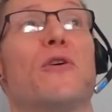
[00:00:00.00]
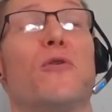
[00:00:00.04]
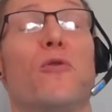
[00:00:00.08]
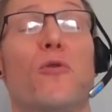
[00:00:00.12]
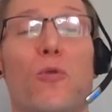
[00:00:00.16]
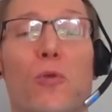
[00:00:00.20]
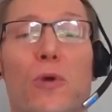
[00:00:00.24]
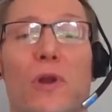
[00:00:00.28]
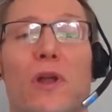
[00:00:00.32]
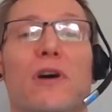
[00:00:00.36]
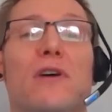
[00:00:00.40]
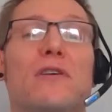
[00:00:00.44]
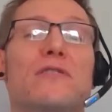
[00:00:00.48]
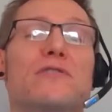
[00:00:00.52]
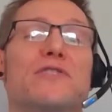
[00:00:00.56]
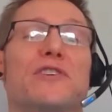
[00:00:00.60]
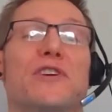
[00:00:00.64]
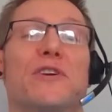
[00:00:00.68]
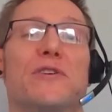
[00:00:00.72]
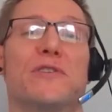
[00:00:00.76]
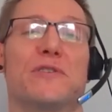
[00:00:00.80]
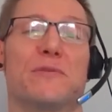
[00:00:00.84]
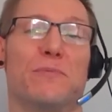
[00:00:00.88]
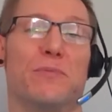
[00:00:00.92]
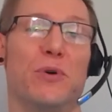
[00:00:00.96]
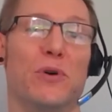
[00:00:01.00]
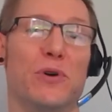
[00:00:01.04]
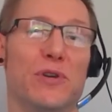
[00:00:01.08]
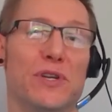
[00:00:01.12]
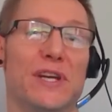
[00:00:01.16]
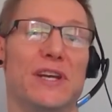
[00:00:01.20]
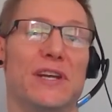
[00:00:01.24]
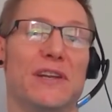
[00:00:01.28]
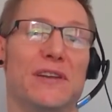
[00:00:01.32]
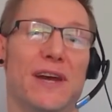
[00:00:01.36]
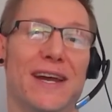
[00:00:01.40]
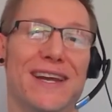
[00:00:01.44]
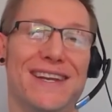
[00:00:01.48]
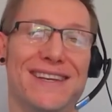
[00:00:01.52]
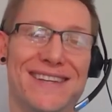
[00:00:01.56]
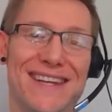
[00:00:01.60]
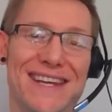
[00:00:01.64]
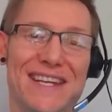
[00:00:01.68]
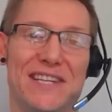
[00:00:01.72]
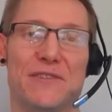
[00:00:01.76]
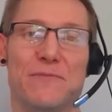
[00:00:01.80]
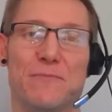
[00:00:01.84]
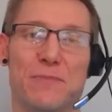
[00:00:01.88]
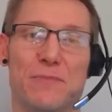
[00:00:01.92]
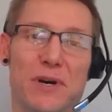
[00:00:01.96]
all will ask you to put in a
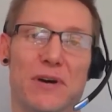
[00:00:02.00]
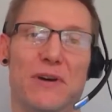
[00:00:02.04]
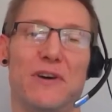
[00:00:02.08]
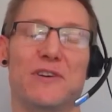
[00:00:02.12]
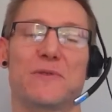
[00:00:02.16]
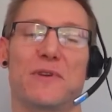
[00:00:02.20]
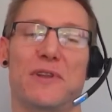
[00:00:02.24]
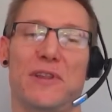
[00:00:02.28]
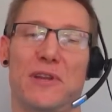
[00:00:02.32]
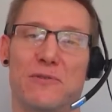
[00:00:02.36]
decent password,